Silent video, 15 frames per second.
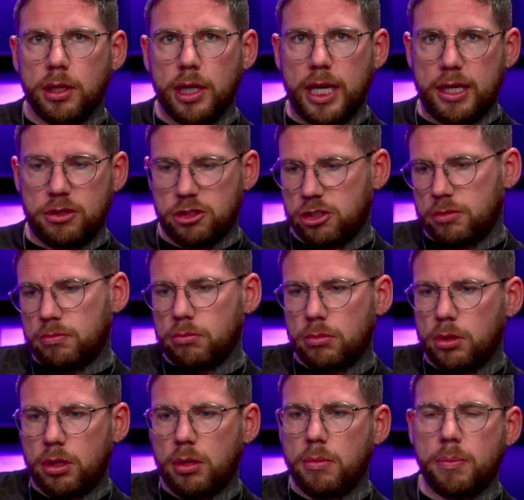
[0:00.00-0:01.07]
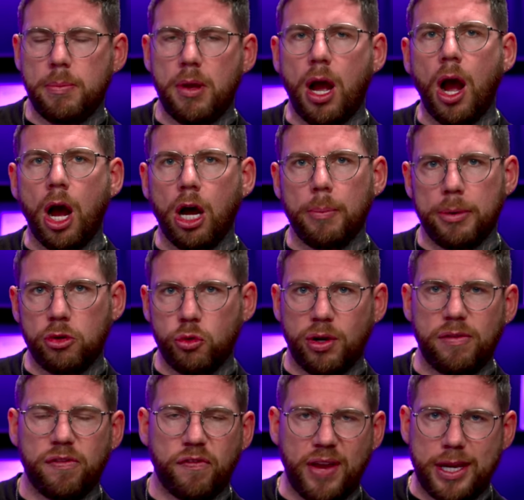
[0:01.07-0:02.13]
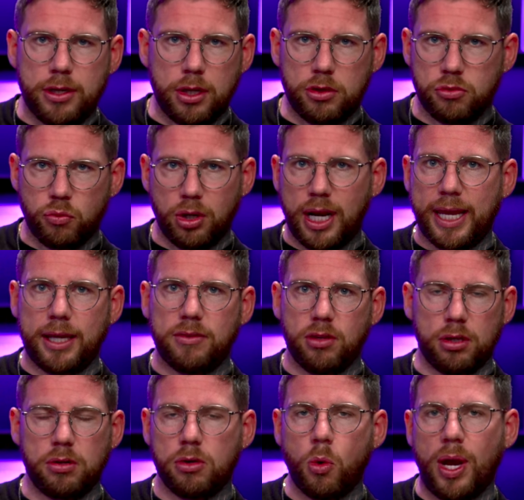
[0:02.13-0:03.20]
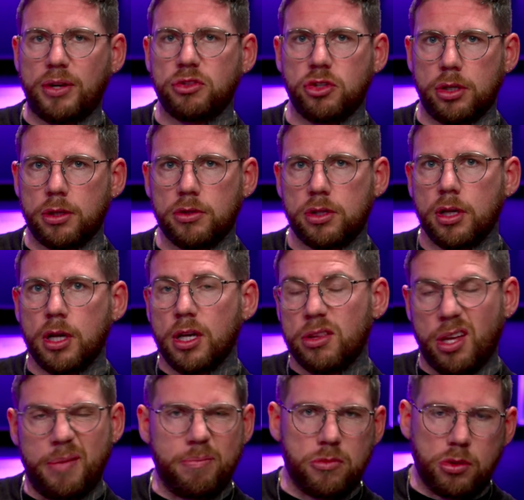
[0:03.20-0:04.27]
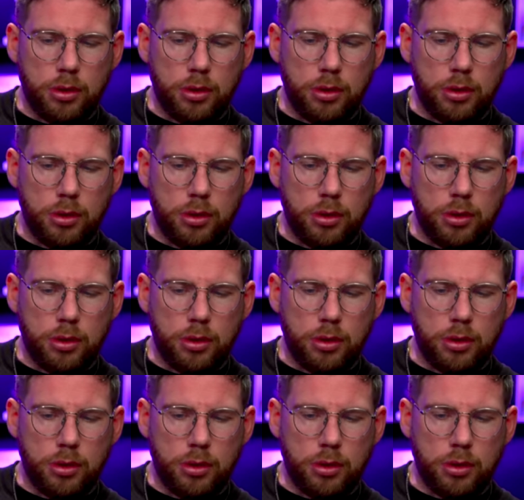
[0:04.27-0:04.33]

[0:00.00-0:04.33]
It's arbitrary fitness-related questions that